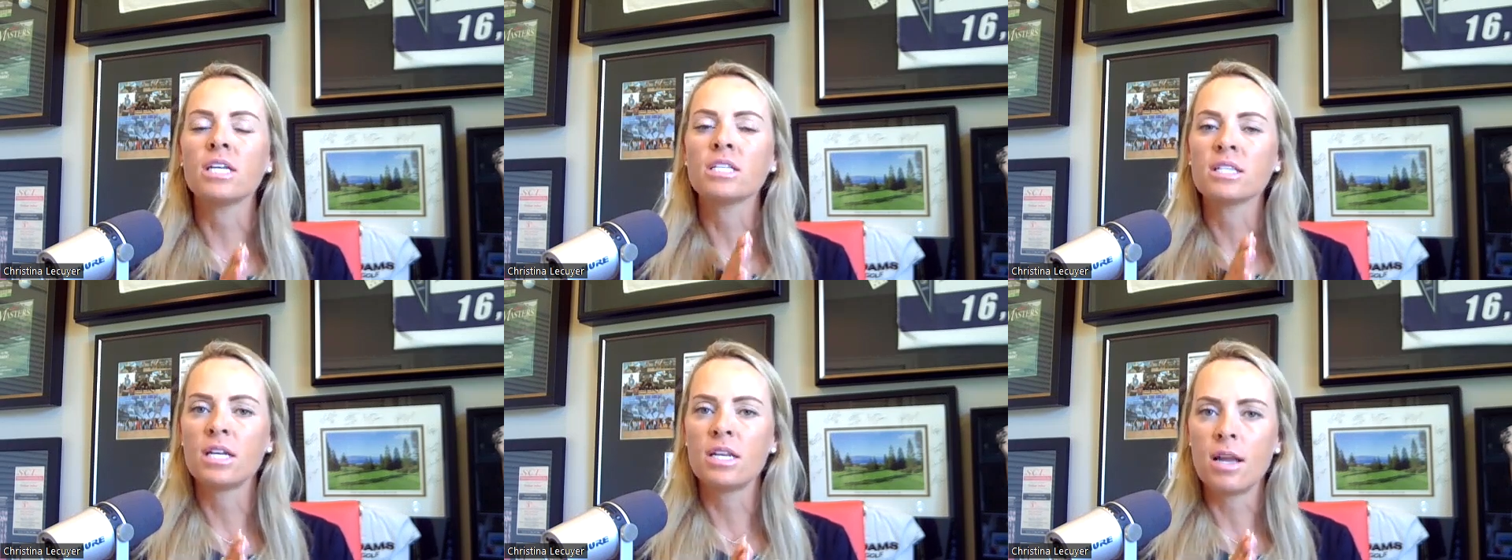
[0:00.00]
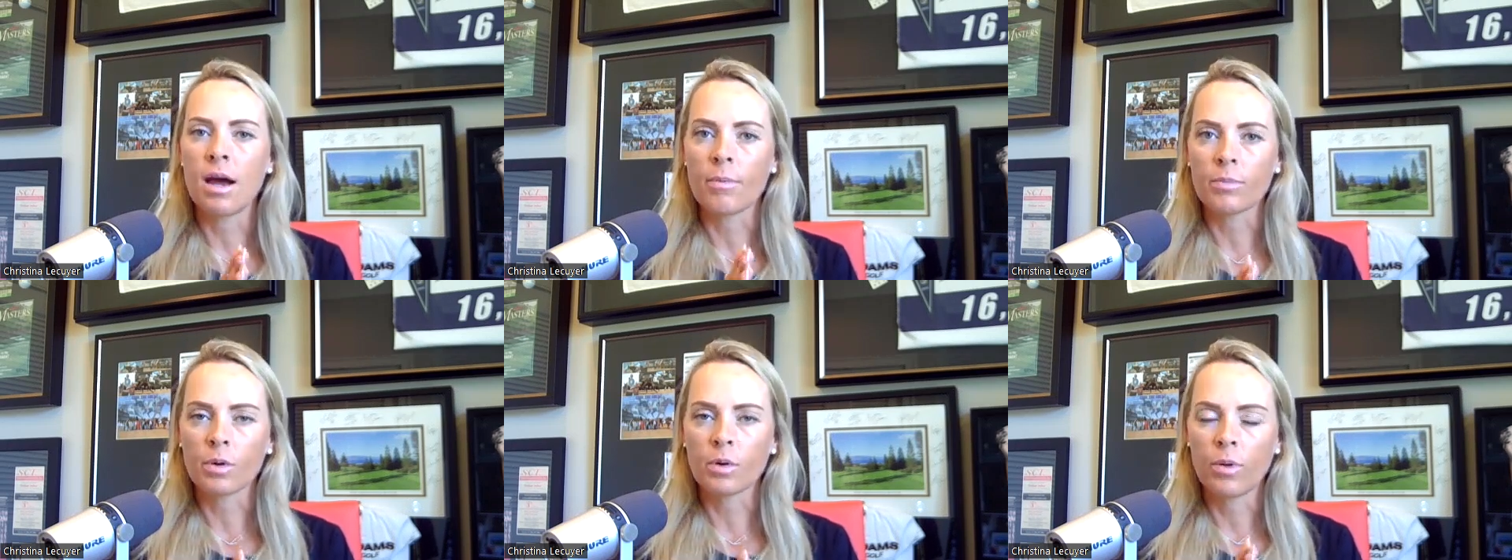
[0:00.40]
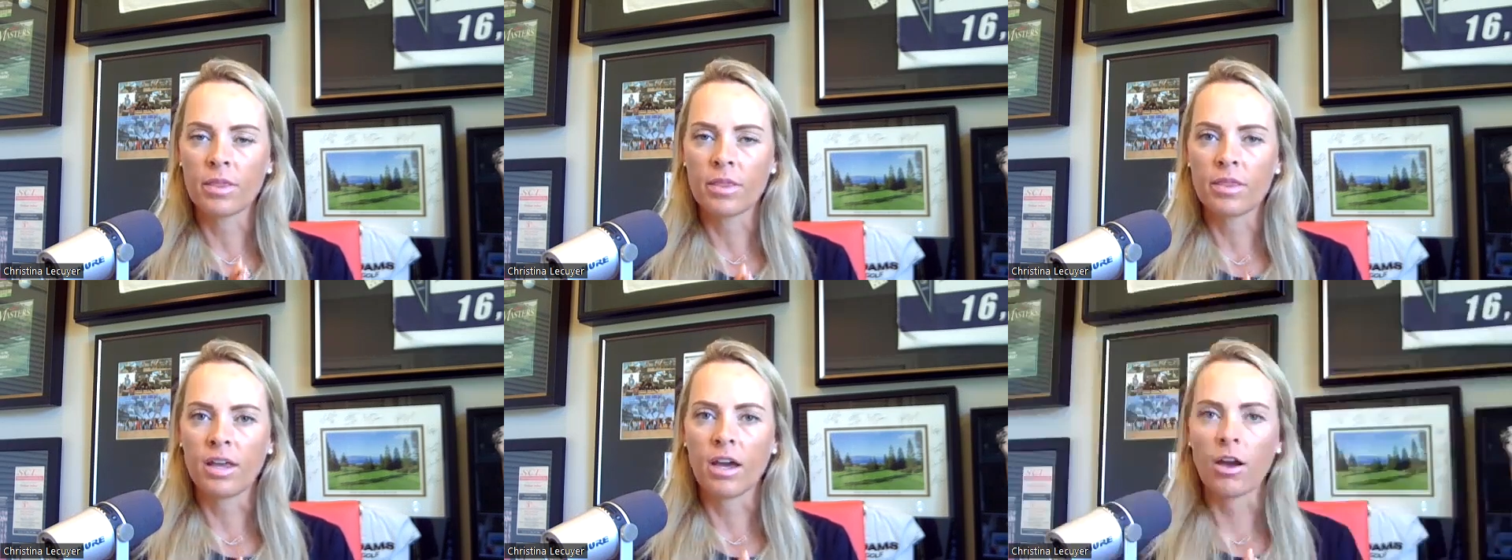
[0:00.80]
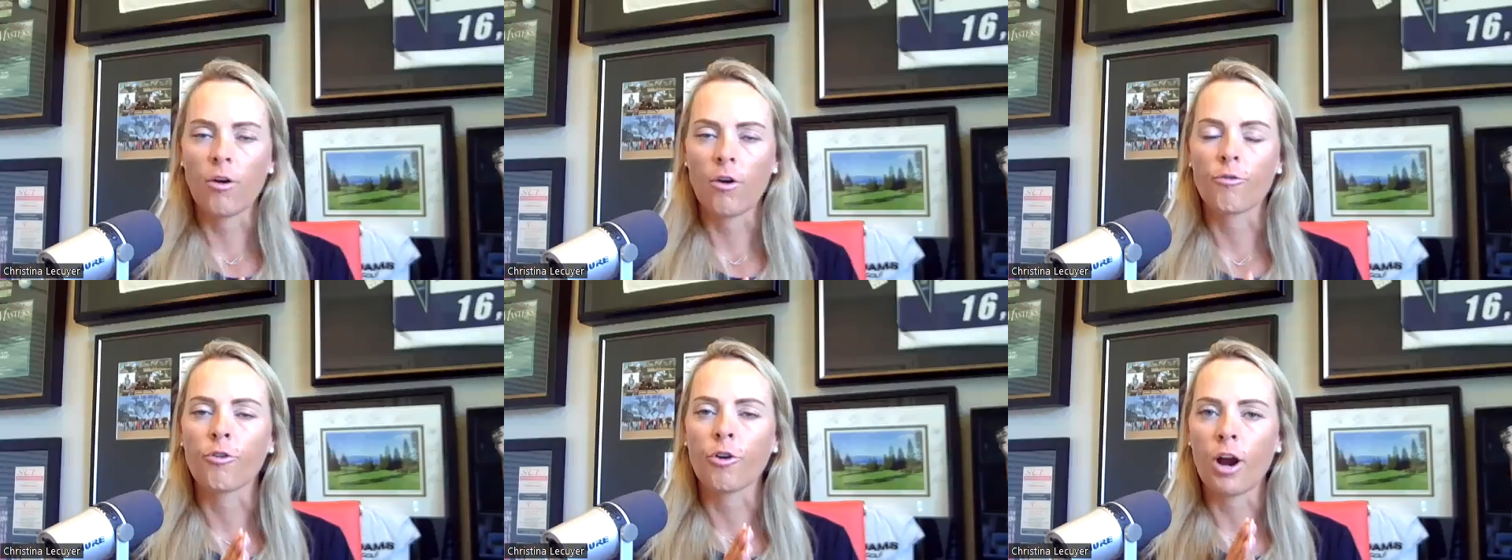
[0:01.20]
is the number one thing
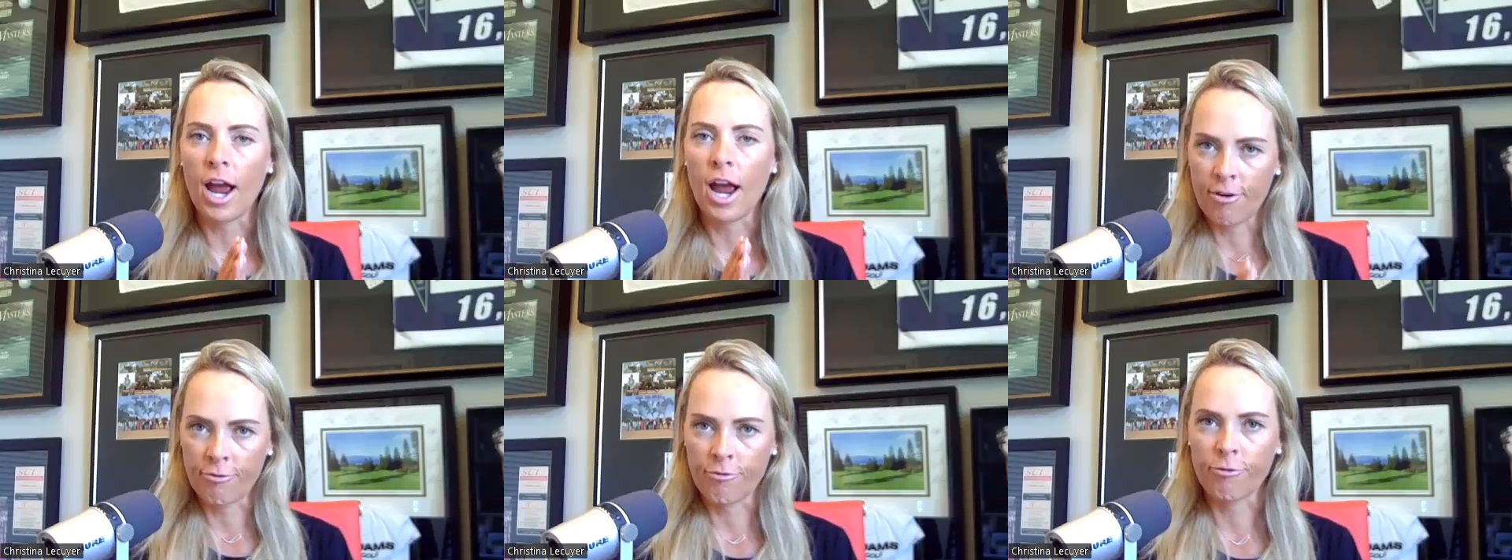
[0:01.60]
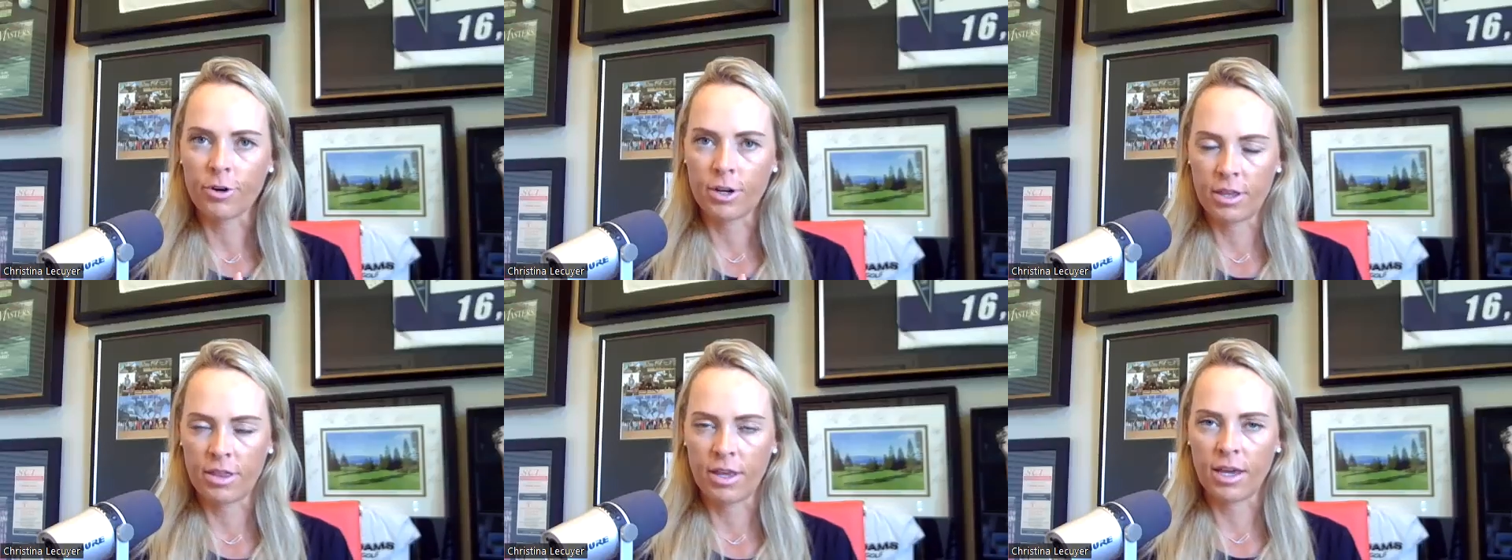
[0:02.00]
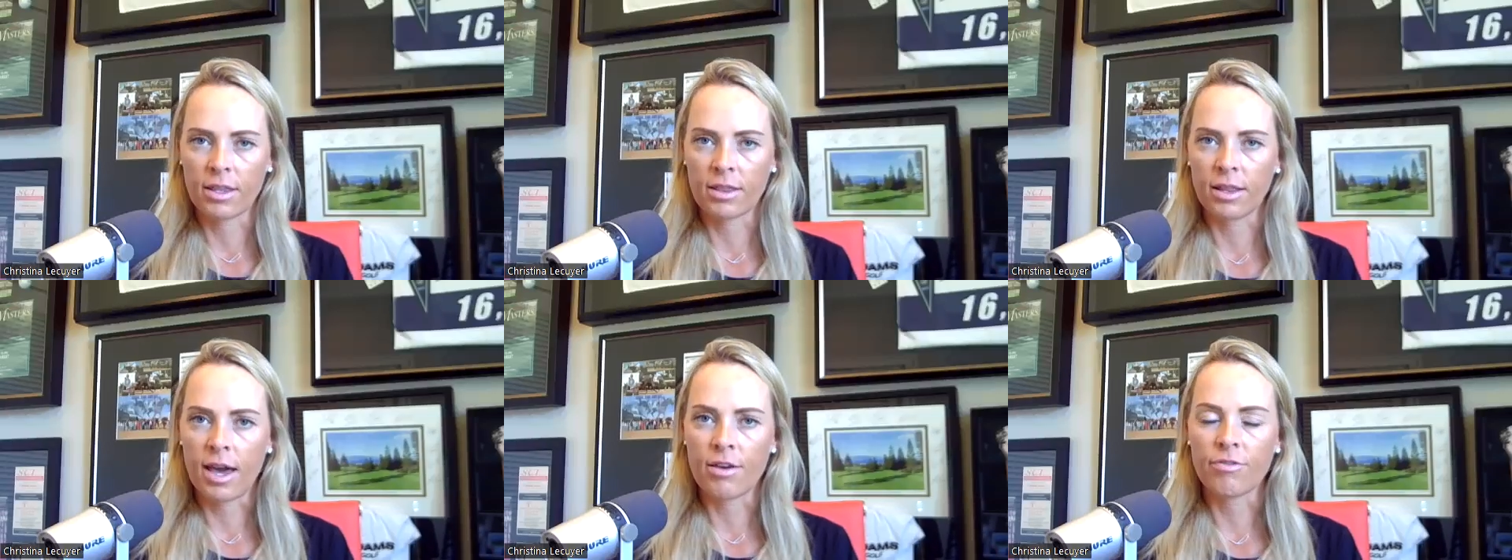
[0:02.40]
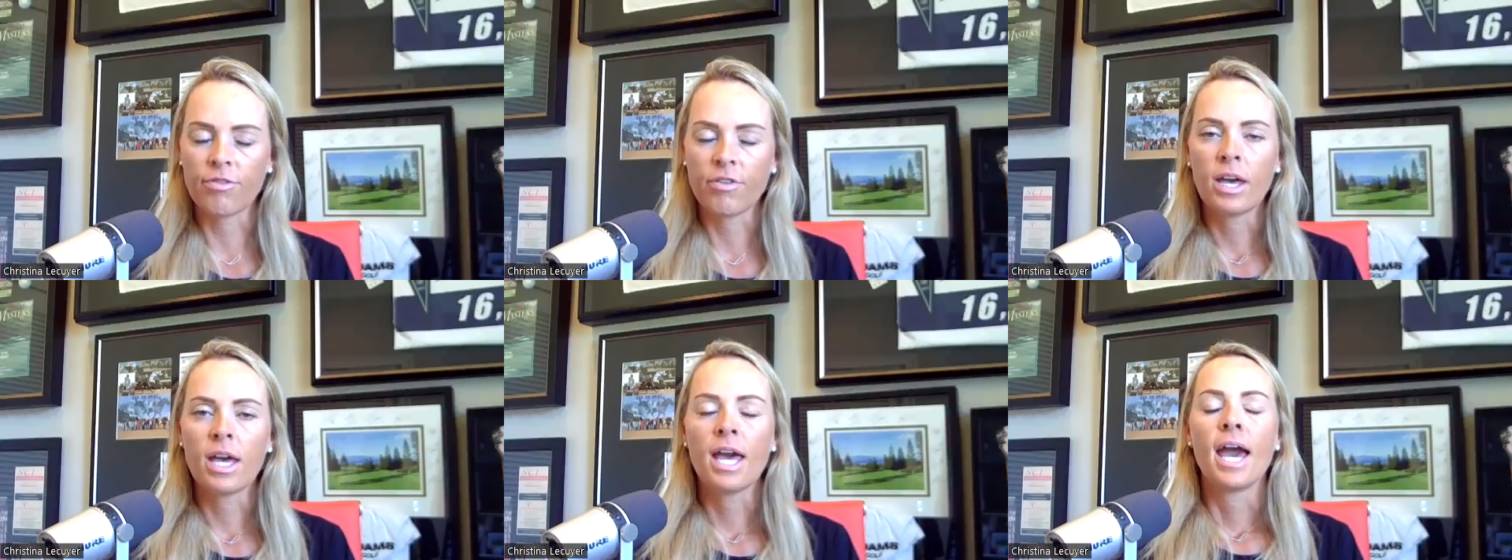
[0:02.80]
for everything in life.